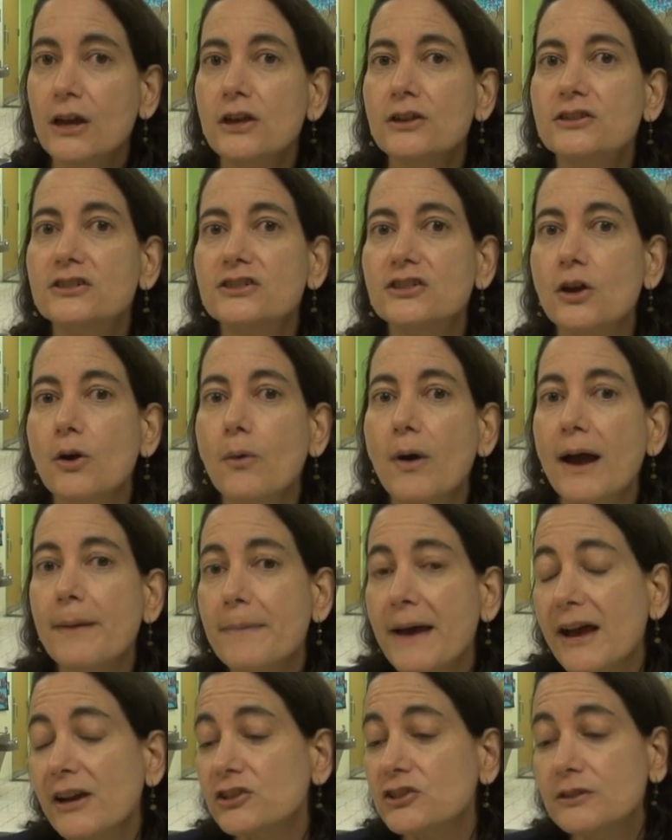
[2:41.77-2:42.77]
So
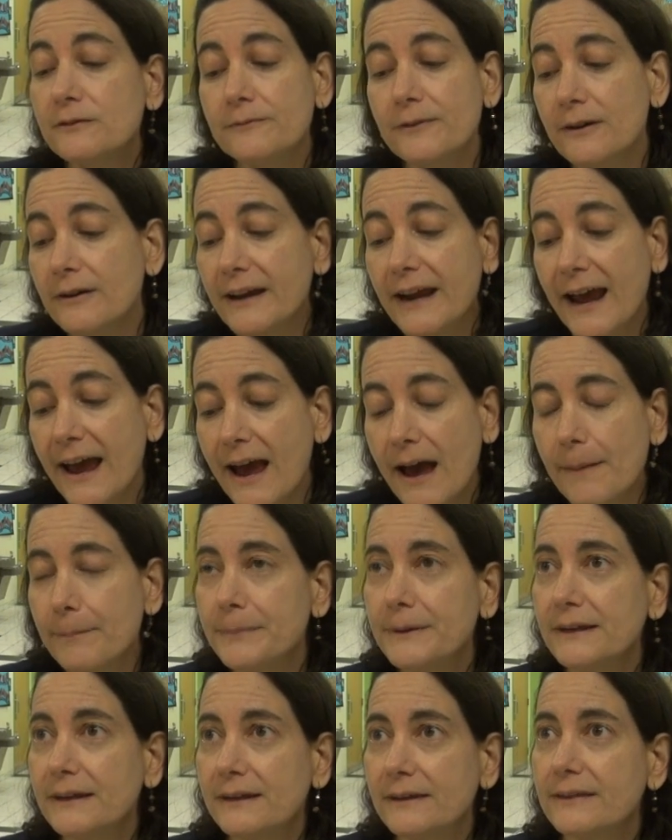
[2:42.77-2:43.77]
I'm actually very
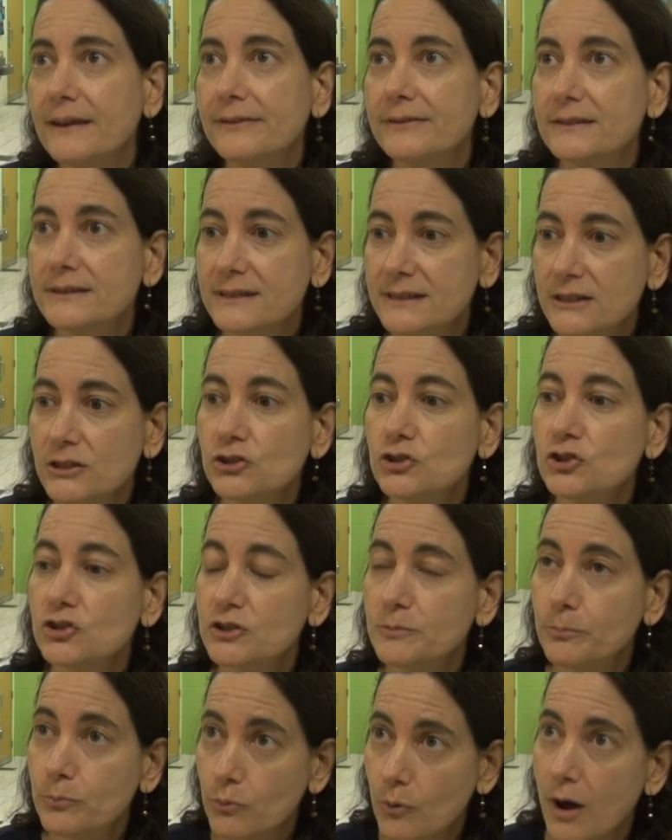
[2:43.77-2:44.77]
happy that the
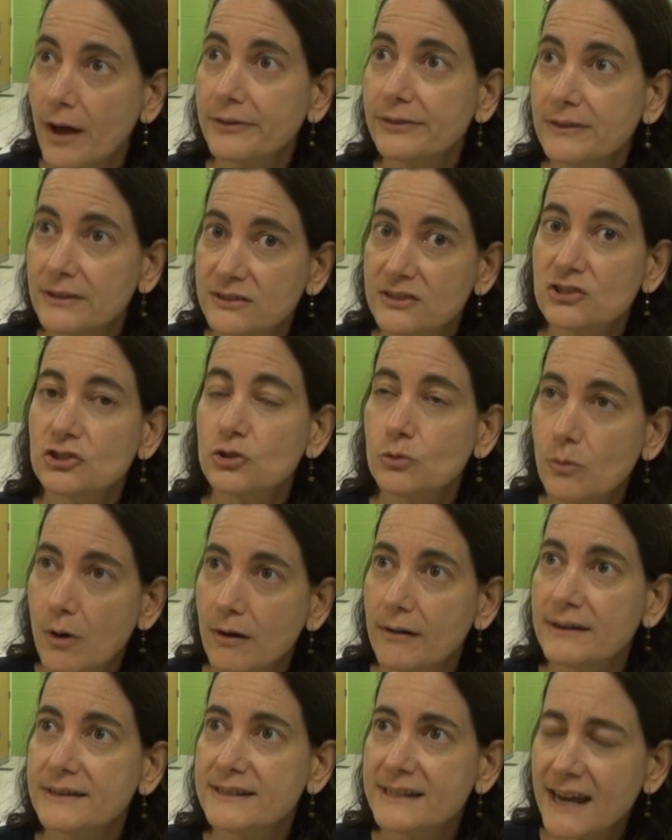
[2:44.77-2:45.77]
teachers brought this to
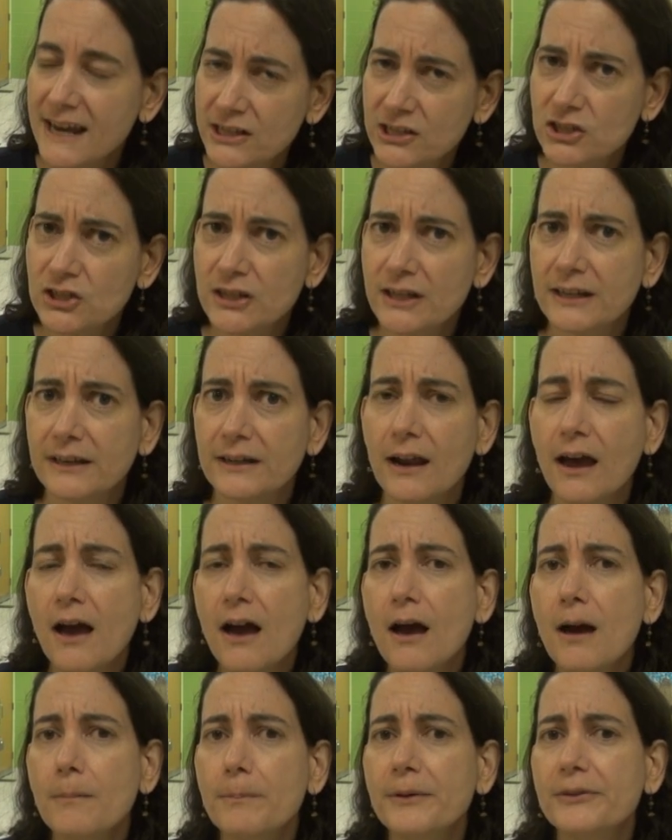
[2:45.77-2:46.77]
our attention,
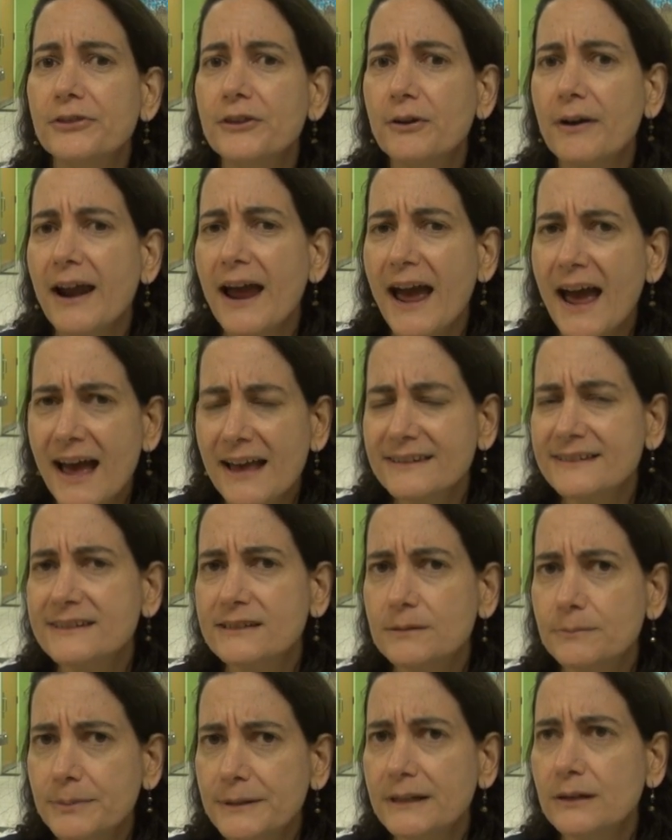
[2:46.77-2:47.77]
but there has
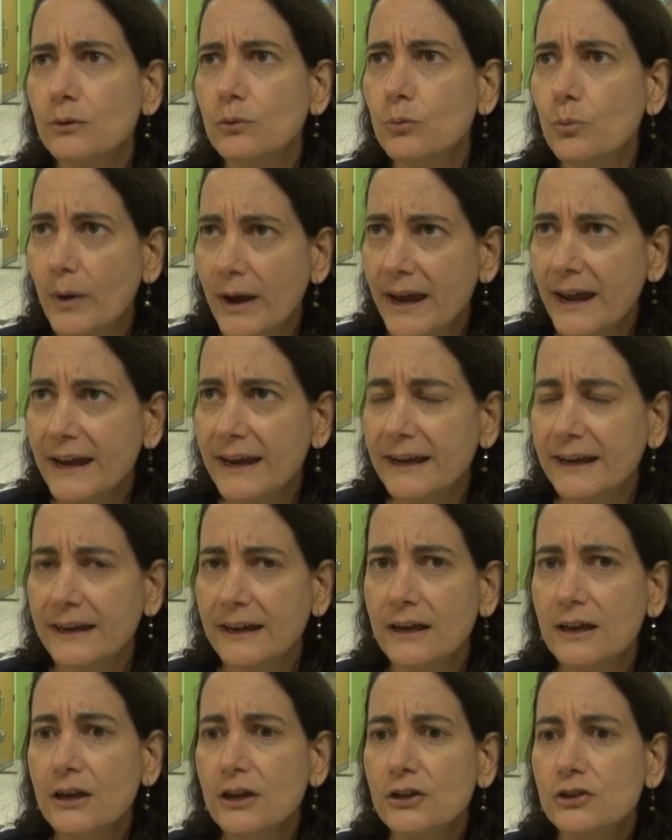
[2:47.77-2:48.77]
to be a
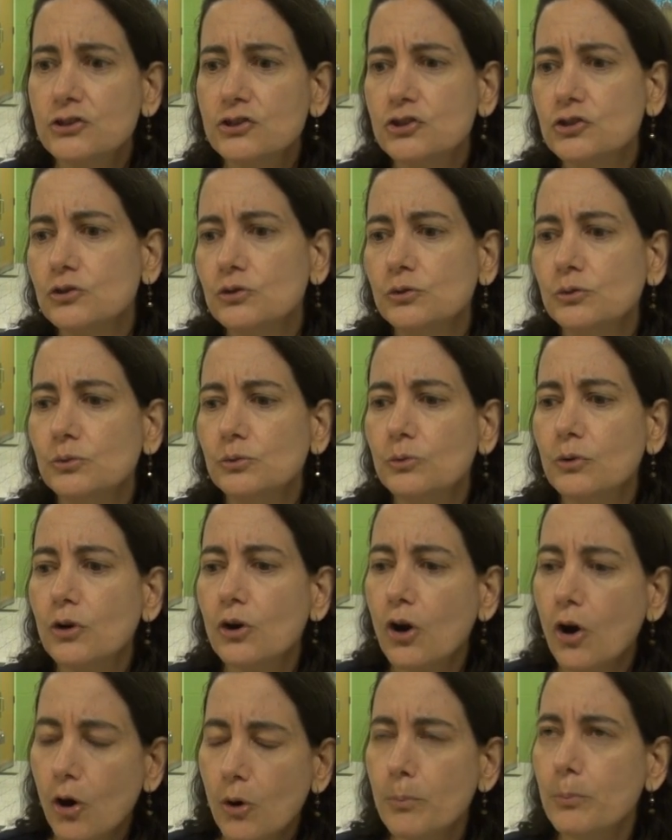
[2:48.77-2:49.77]
way to
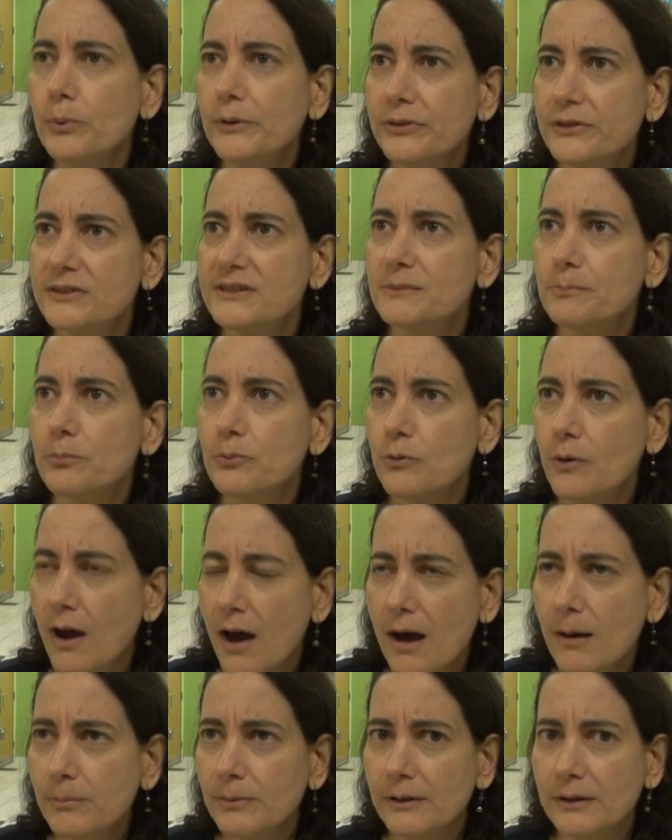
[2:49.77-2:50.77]
cope with this
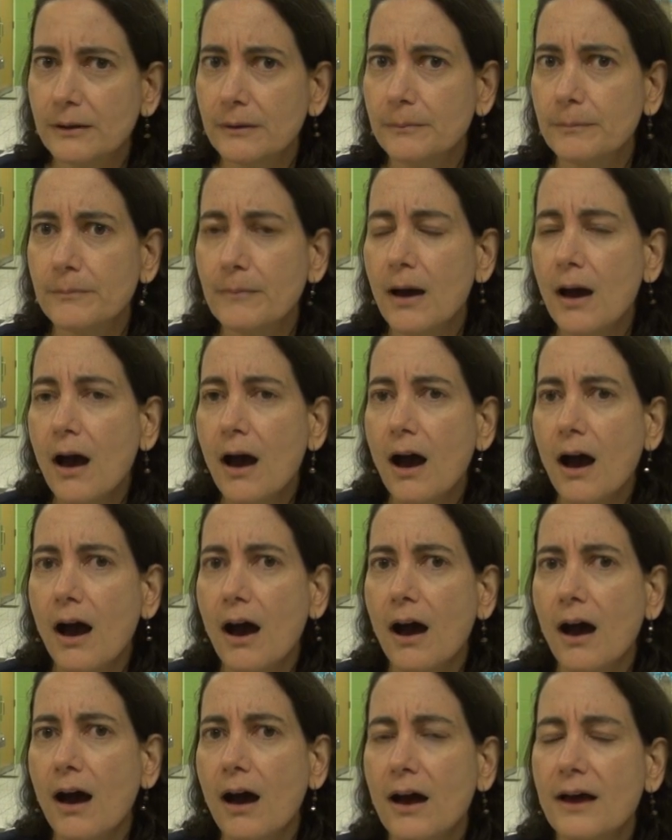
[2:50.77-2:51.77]
problem
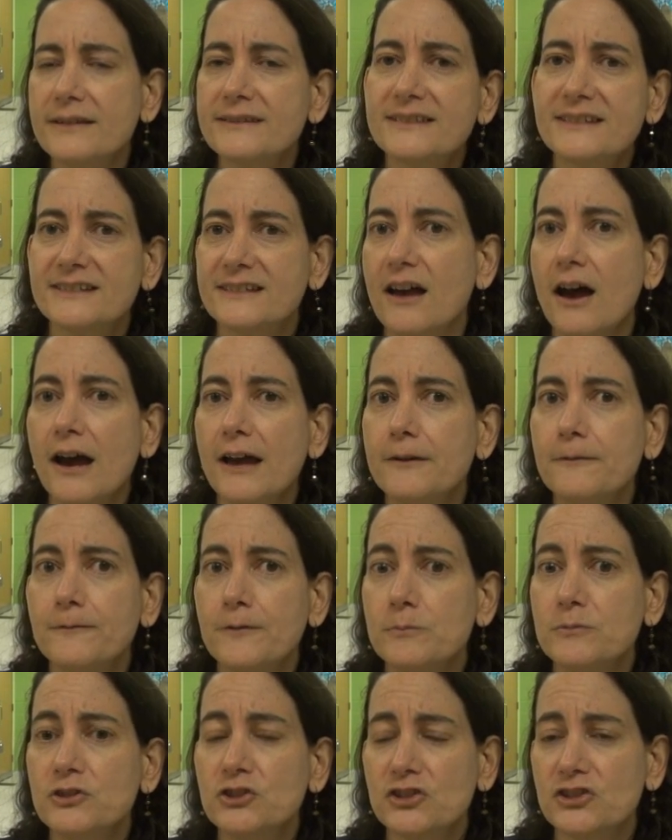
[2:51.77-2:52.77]
aside
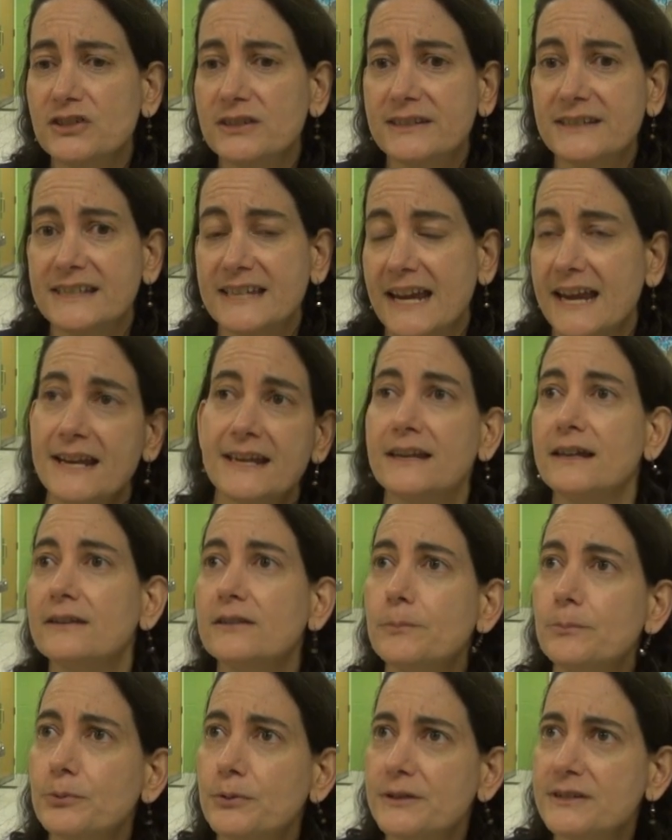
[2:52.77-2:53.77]
from just
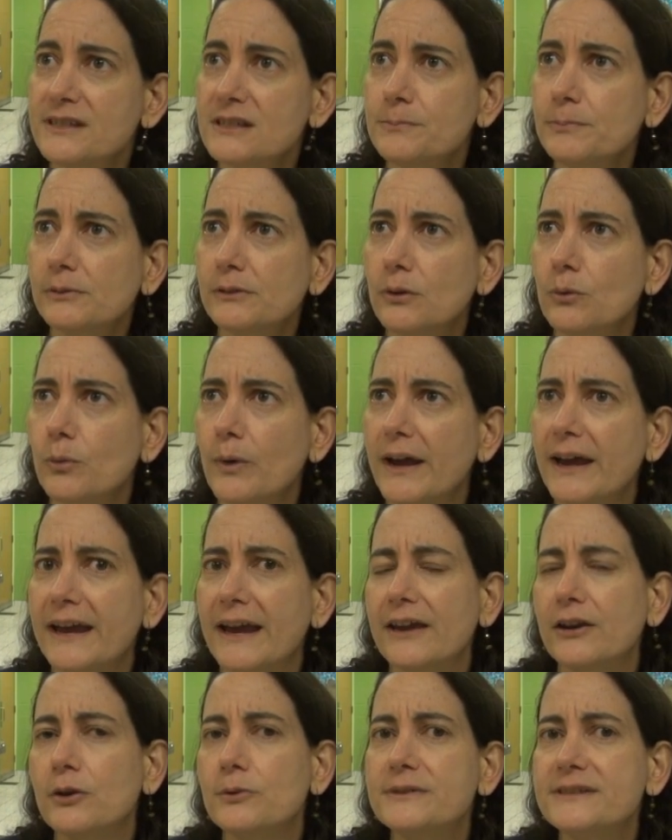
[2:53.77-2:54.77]
taking the principal
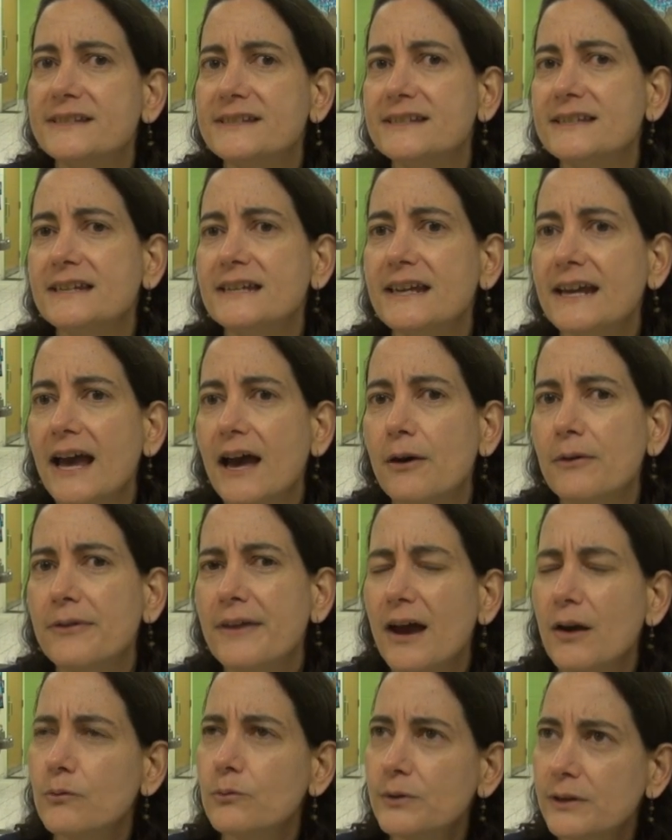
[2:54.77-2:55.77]
away. I don't see how
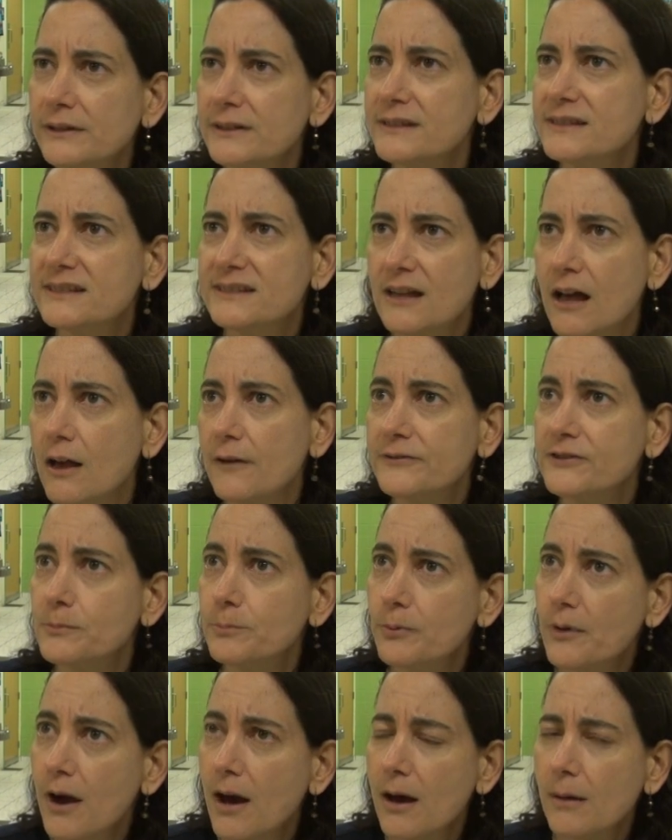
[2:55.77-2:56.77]
that really solves the
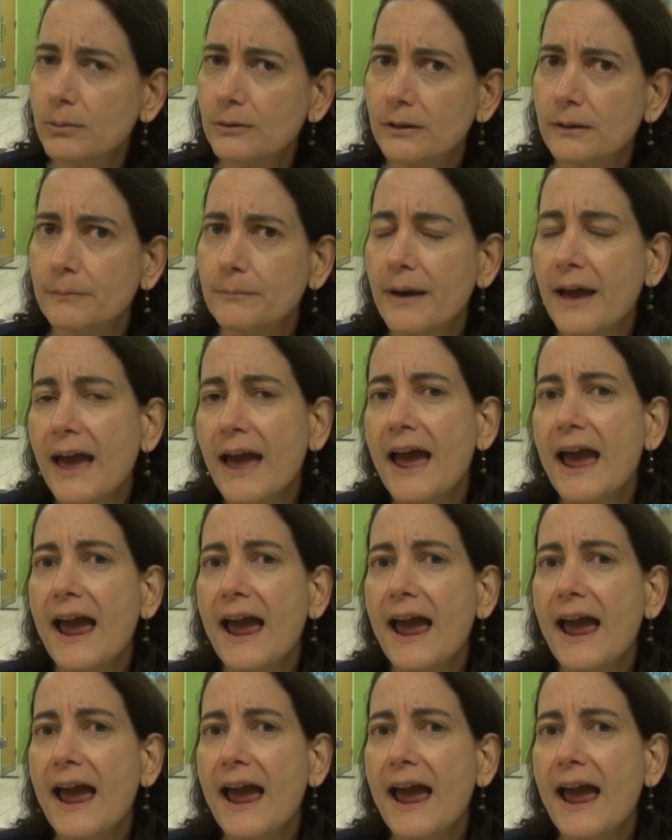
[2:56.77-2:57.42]
problem.